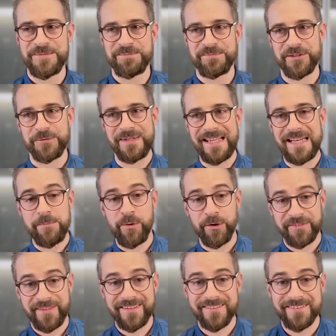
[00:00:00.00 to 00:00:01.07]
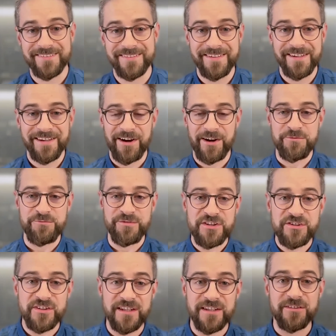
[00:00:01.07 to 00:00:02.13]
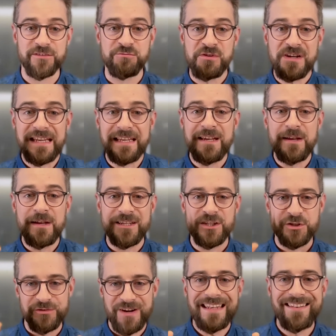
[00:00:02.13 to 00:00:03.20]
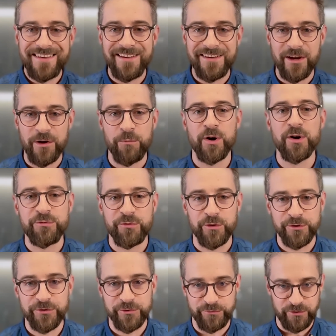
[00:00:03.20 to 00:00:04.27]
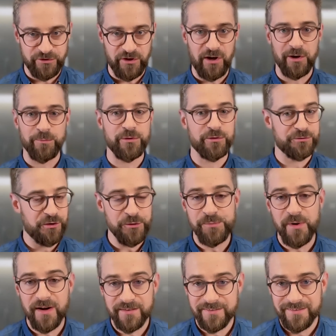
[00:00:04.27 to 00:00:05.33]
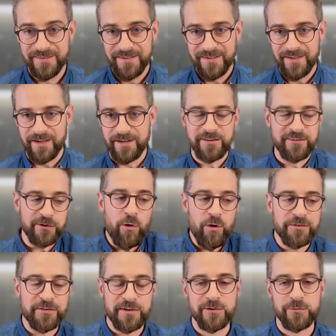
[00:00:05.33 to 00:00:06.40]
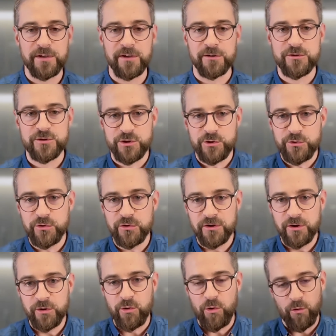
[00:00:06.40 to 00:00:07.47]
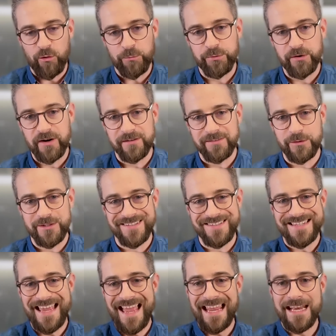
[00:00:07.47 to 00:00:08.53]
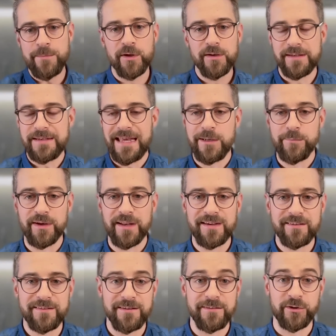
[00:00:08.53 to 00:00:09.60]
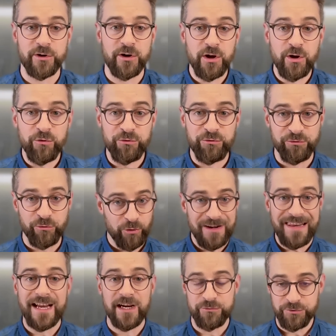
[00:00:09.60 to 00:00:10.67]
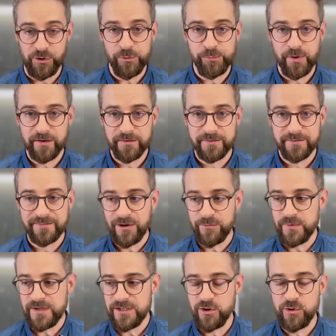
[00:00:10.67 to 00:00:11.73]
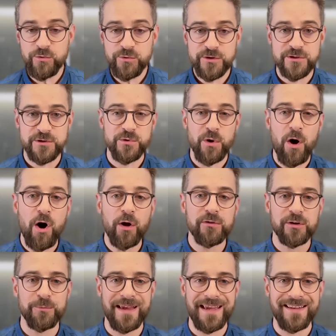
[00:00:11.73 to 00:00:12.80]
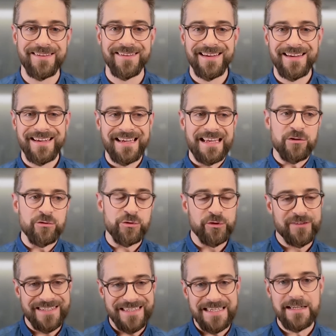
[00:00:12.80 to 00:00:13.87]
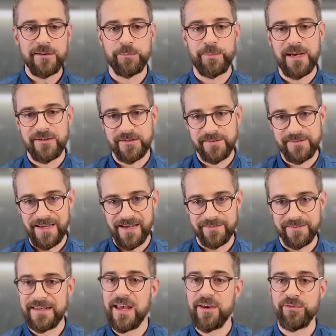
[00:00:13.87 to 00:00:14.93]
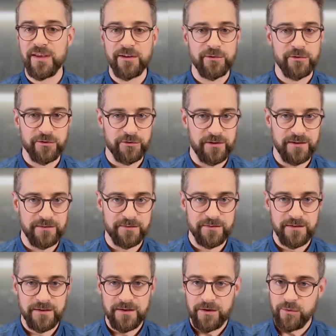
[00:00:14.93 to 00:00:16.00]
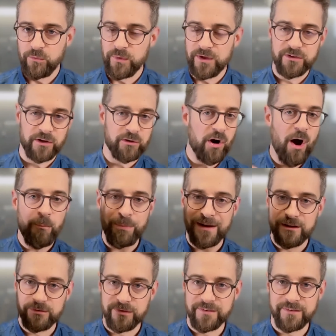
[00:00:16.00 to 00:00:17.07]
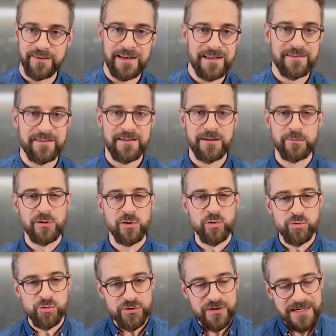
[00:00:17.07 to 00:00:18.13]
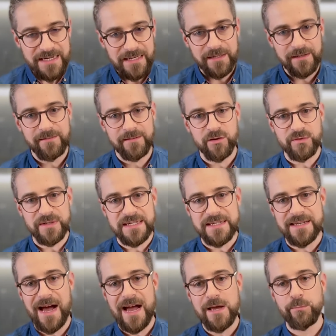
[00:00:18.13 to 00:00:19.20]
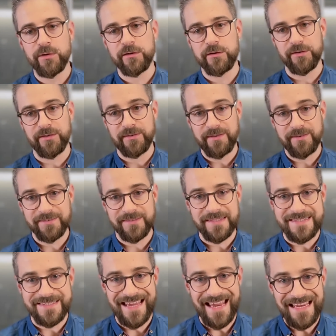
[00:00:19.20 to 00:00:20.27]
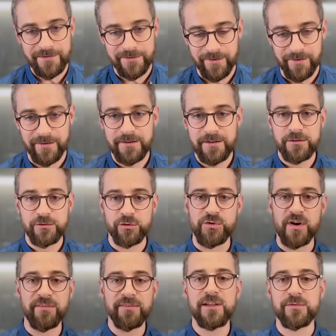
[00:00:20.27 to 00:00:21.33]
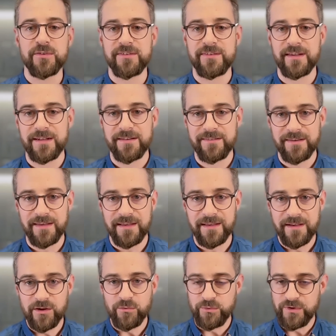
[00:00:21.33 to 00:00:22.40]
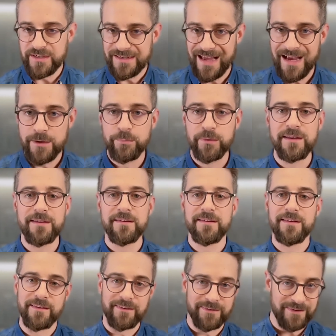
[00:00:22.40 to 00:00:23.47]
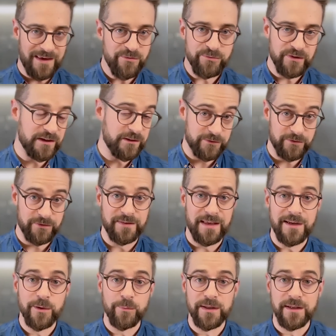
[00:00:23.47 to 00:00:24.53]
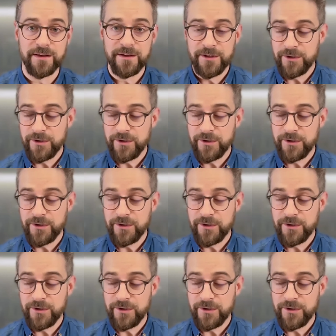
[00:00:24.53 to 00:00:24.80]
So with ANYbotics, our vision is really creating a workforce of autonomous robots. And it all starts with our two core products, which is ANYmal and ANYmal X. These are four-legged robots that we use to automate routine inspection tasks in heavy industries, which are complex facilities where you really need the reliable and consistent data to run this facility reliably and safely and sustainably.